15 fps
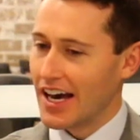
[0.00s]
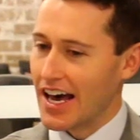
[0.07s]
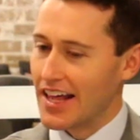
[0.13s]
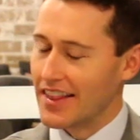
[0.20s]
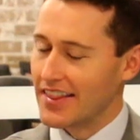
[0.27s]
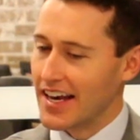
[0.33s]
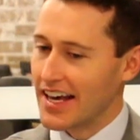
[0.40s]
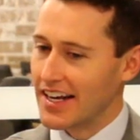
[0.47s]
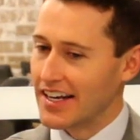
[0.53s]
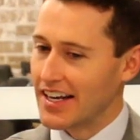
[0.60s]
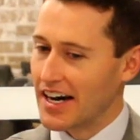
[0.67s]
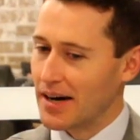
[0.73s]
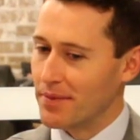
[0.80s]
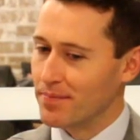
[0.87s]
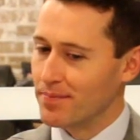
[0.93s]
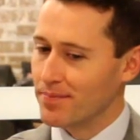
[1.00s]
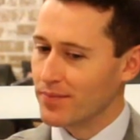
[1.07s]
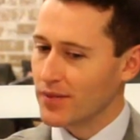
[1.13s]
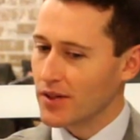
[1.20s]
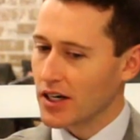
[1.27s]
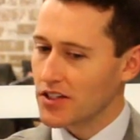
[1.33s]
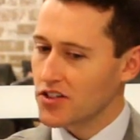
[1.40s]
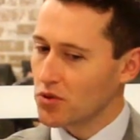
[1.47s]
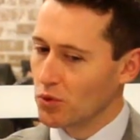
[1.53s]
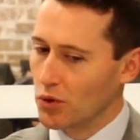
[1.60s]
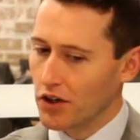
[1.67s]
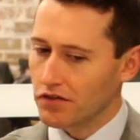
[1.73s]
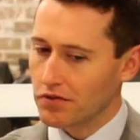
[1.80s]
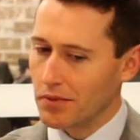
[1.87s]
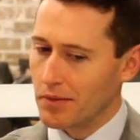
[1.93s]
And then I used to
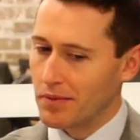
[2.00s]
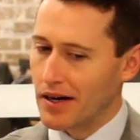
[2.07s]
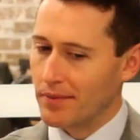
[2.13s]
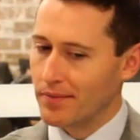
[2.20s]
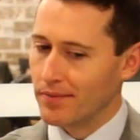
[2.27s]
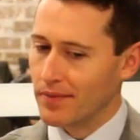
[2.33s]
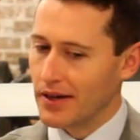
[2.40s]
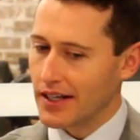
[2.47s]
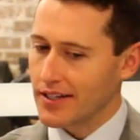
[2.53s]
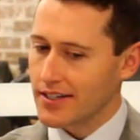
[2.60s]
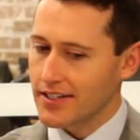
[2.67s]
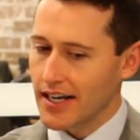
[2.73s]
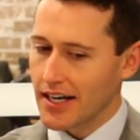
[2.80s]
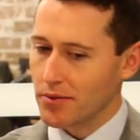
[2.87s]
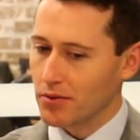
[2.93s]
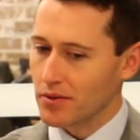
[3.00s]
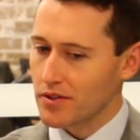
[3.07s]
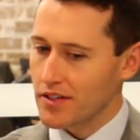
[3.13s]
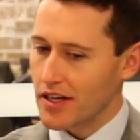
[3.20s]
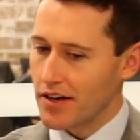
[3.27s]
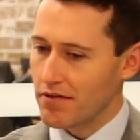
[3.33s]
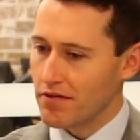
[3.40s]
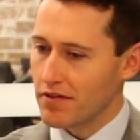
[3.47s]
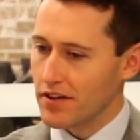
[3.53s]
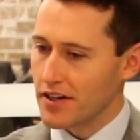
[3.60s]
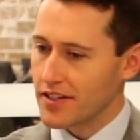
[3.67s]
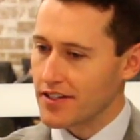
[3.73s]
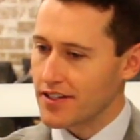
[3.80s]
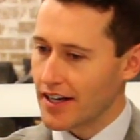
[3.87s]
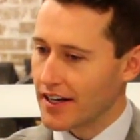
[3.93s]
work for my mum at the stables
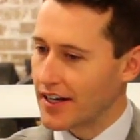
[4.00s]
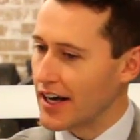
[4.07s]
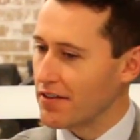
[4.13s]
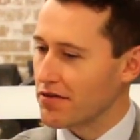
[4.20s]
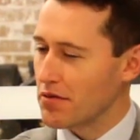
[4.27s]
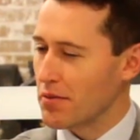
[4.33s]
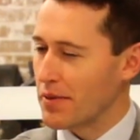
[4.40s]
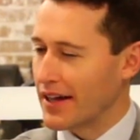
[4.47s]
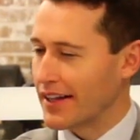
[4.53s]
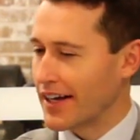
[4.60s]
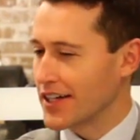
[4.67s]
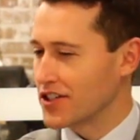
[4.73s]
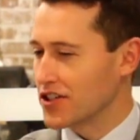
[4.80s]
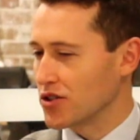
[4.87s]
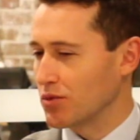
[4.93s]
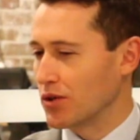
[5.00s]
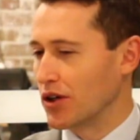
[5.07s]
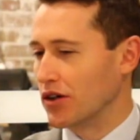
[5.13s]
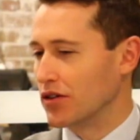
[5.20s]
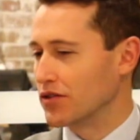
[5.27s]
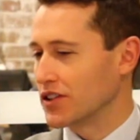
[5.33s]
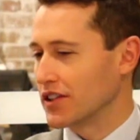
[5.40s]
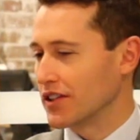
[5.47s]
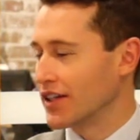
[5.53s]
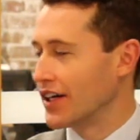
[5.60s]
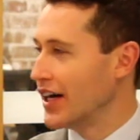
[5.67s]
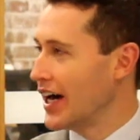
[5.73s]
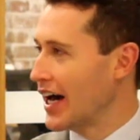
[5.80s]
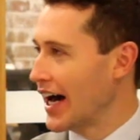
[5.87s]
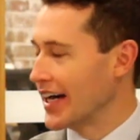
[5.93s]
every Sunday from about the age of 12 till
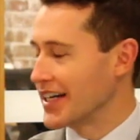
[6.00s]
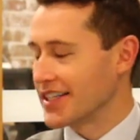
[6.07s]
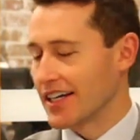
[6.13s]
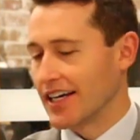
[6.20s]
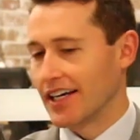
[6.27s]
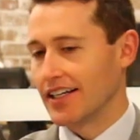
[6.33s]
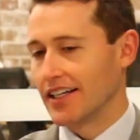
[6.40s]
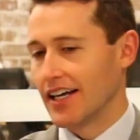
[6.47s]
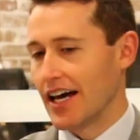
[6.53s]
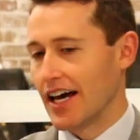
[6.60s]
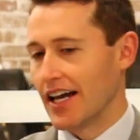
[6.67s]
18,